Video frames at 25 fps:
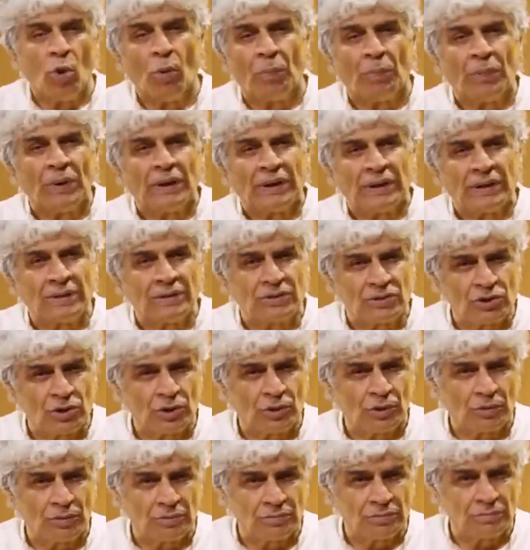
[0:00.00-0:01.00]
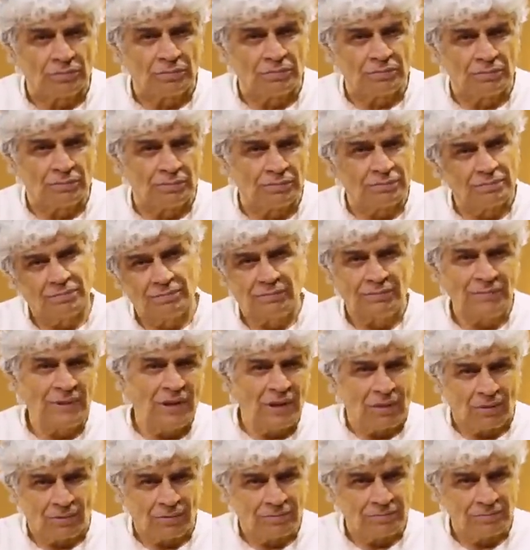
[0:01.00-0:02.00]
open to, you
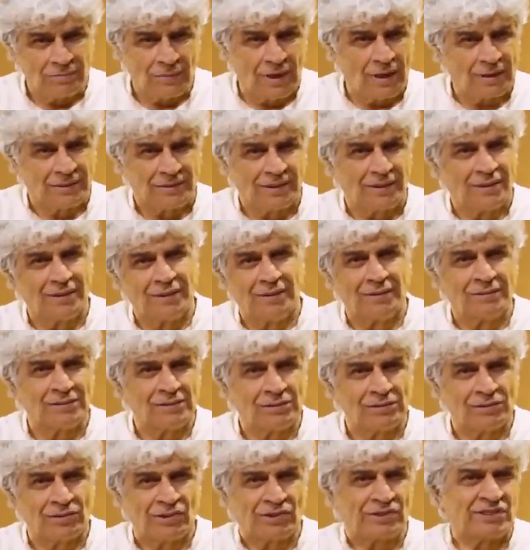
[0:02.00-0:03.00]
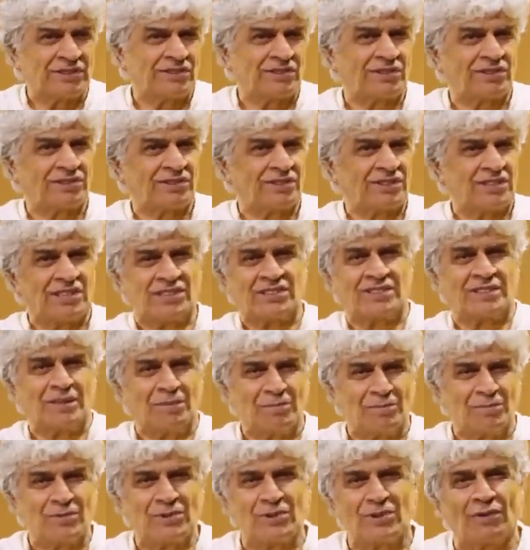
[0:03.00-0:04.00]
know, other
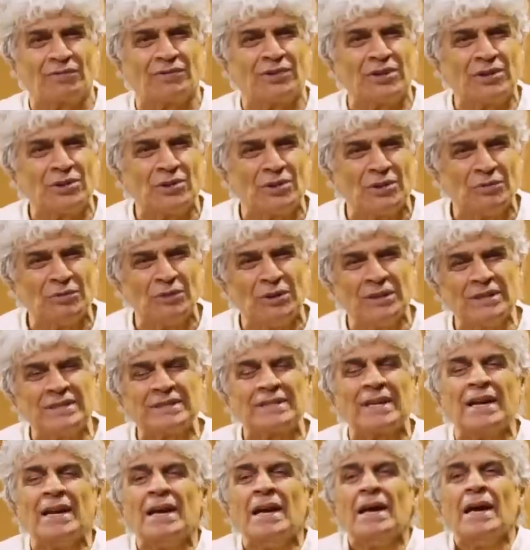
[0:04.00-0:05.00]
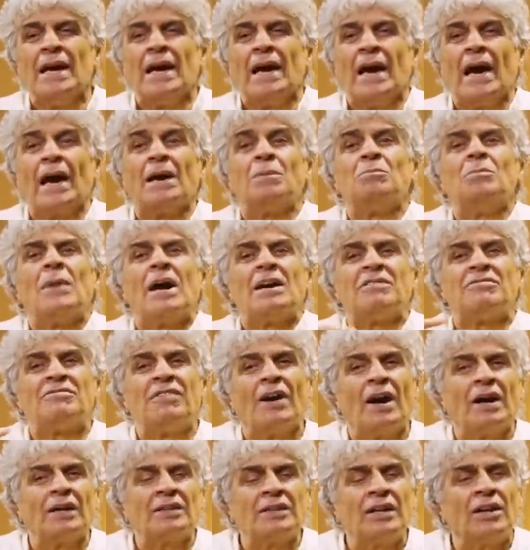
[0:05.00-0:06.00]
systems of the universe. And my
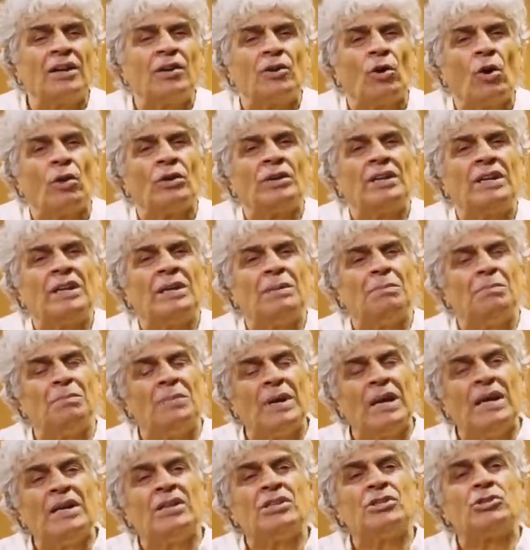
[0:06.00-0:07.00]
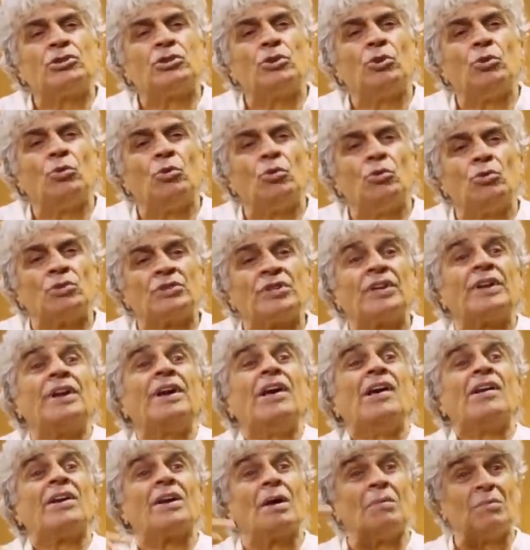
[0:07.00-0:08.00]
father had already been to
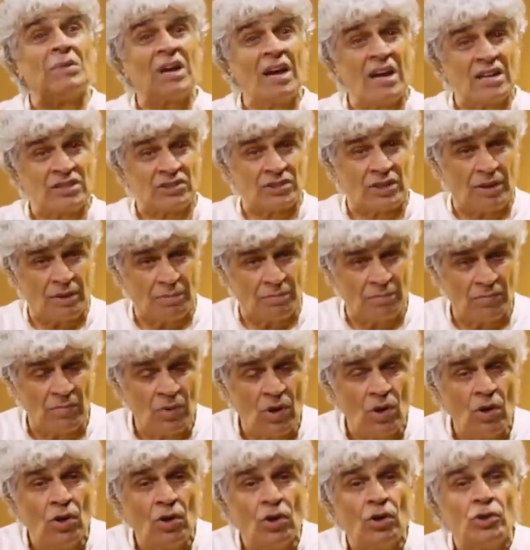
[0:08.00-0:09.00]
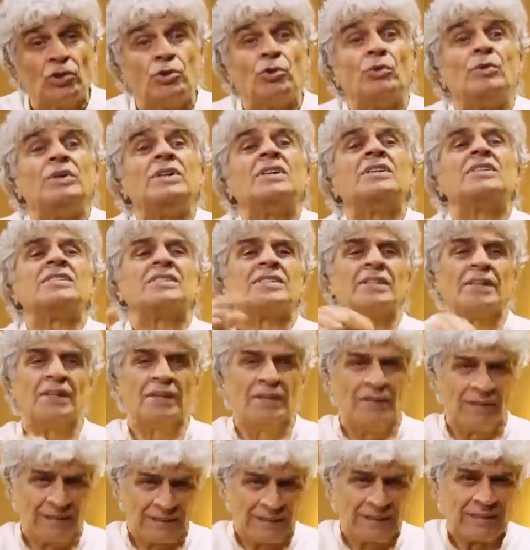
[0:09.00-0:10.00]
Sri Ramana Ashram 2 years
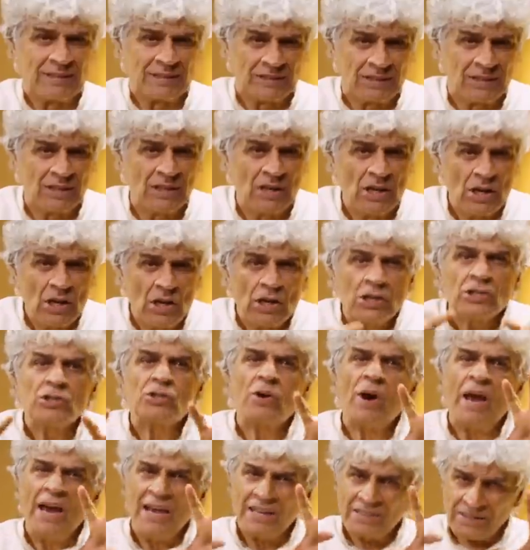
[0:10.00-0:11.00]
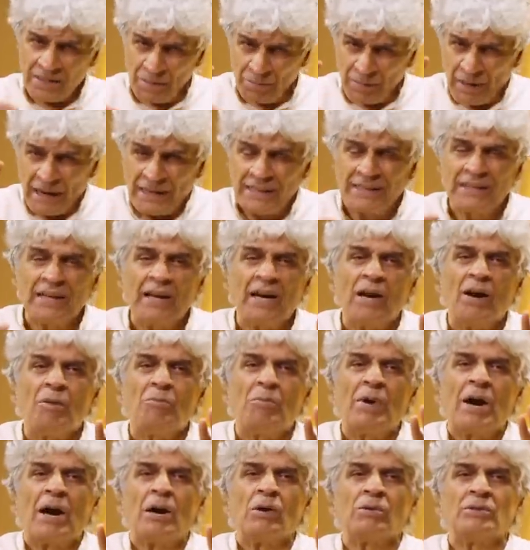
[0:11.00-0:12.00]
earlier. So I had some idea
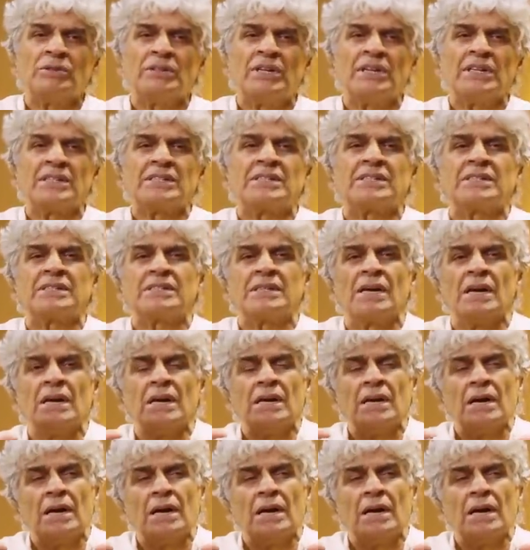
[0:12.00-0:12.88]
about this